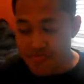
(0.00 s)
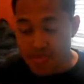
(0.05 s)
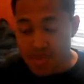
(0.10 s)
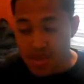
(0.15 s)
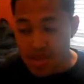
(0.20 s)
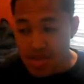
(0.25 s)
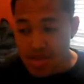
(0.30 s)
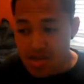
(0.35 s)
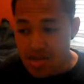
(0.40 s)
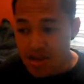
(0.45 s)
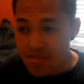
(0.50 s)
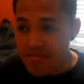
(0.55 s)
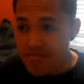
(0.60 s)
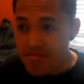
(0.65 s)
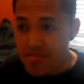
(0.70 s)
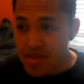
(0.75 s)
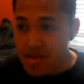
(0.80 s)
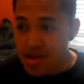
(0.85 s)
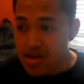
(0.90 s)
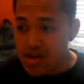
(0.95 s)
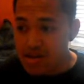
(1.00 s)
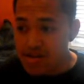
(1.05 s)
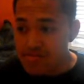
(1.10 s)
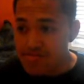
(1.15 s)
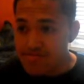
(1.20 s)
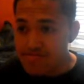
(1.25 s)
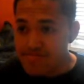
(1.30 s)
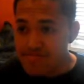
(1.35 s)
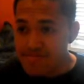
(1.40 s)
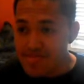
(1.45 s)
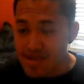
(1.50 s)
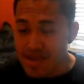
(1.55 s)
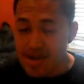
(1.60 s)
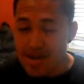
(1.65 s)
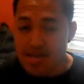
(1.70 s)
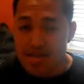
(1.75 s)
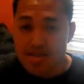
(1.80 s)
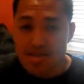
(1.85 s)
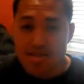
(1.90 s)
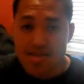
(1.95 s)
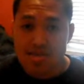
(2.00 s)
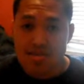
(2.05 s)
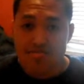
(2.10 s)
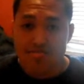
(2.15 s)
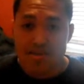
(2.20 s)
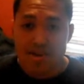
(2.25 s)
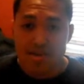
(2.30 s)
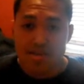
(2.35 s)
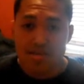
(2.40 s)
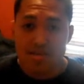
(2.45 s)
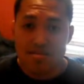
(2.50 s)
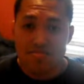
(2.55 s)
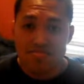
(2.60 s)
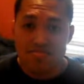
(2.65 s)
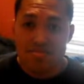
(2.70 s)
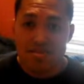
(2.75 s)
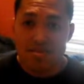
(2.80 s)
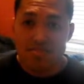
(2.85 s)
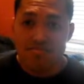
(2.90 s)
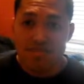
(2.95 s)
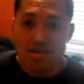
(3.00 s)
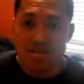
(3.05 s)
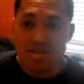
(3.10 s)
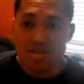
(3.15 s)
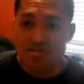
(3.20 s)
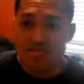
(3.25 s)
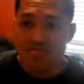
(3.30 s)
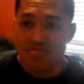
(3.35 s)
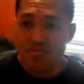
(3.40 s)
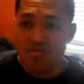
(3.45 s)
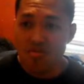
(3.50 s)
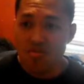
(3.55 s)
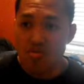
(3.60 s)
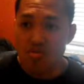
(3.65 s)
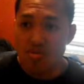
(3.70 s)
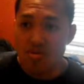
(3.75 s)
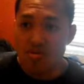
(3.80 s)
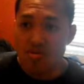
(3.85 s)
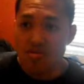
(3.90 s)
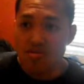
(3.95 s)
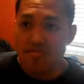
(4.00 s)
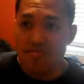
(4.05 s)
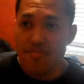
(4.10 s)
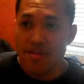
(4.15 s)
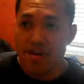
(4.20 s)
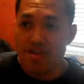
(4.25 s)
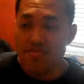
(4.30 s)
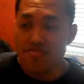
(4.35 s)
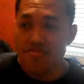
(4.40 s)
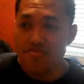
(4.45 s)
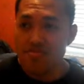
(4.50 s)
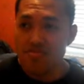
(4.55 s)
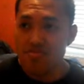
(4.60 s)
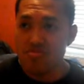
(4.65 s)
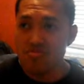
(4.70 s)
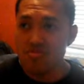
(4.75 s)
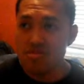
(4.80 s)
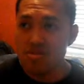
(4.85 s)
aside from that, yeah, that's basically pretty much it for fast food.